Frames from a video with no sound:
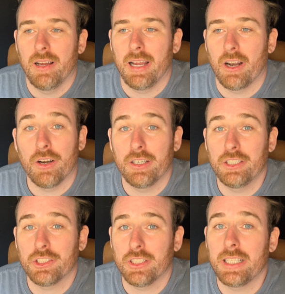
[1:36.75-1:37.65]
In our
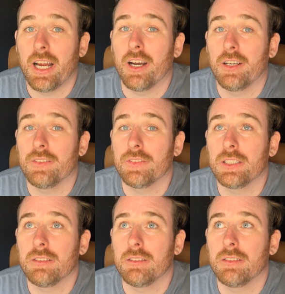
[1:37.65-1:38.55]
industry, tariffs
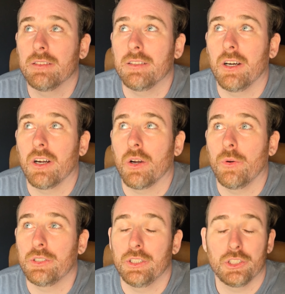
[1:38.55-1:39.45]
are
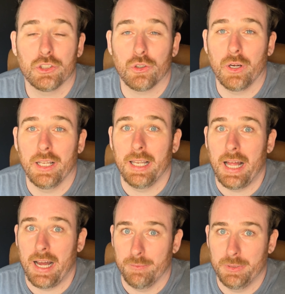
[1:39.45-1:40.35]
going to destroy a
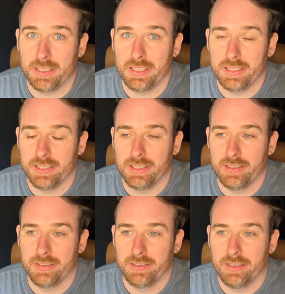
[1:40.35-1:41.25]
lot of
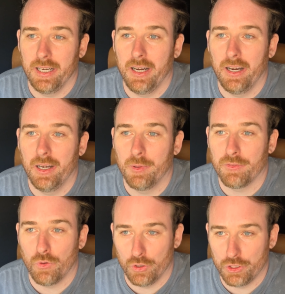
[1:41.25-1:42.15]
businesses,
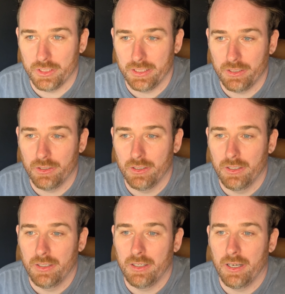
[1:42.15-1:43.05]
unfortunately.
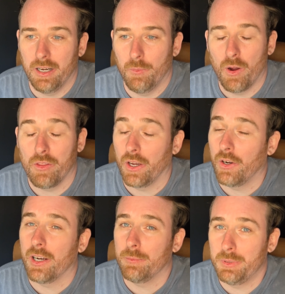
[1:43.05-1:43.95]
Whether they
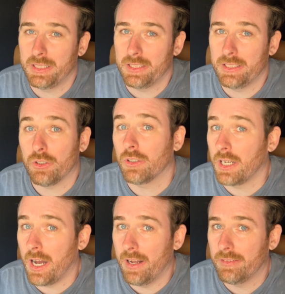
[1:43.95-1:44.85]
go out of business or
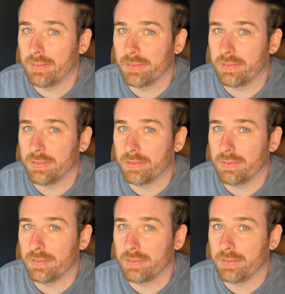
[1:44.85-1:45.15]
not